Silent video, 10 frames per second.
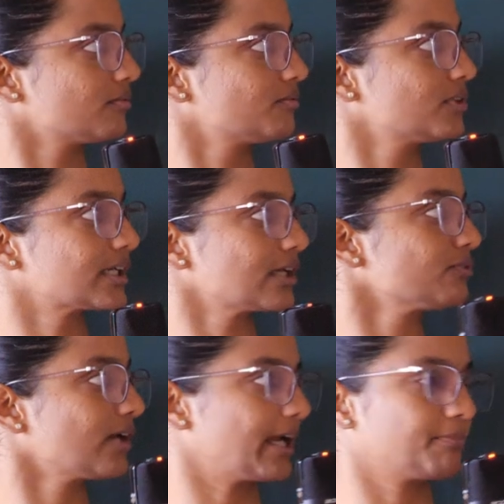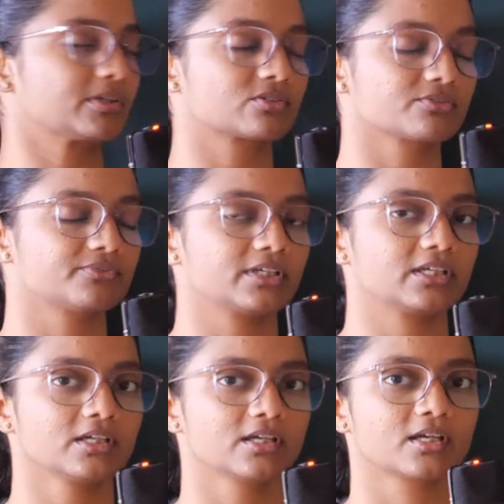Working for
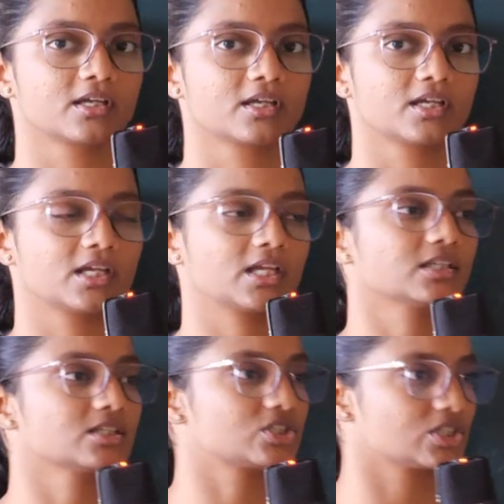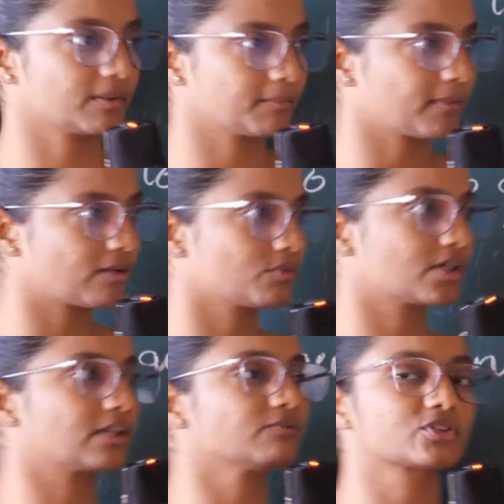hypertrophy in the gym and
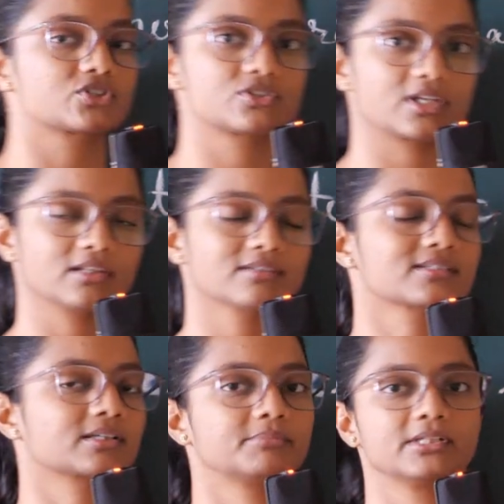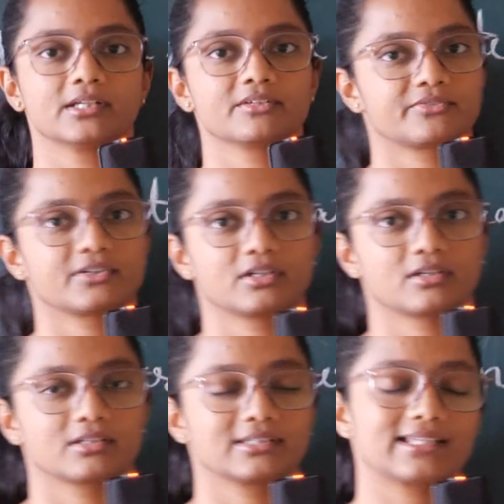working for strength is completely
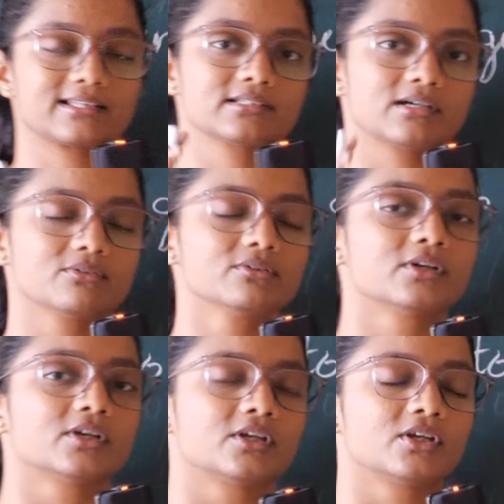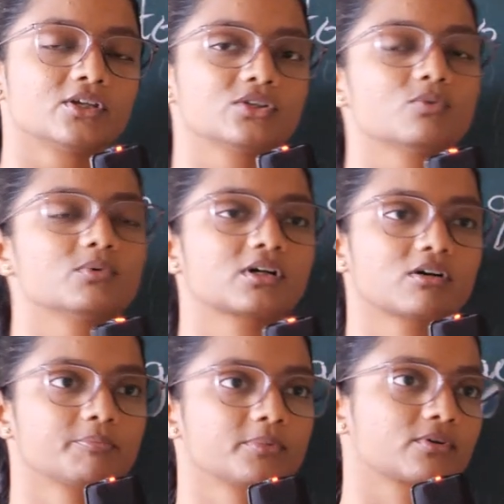different. That's how your
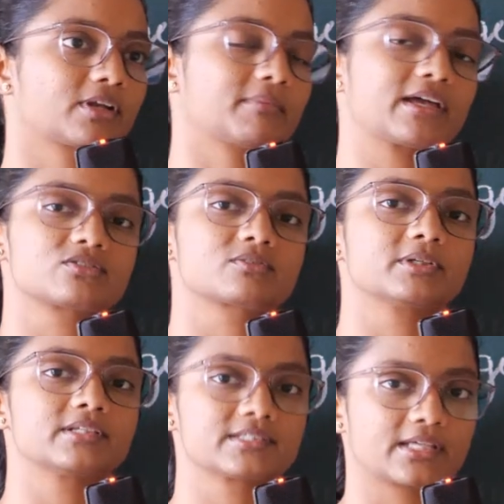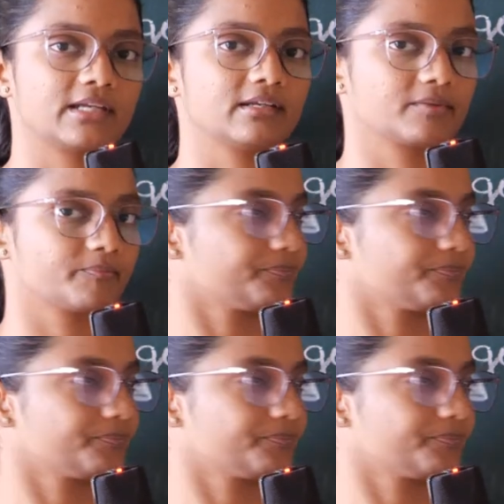workout program has to be designed.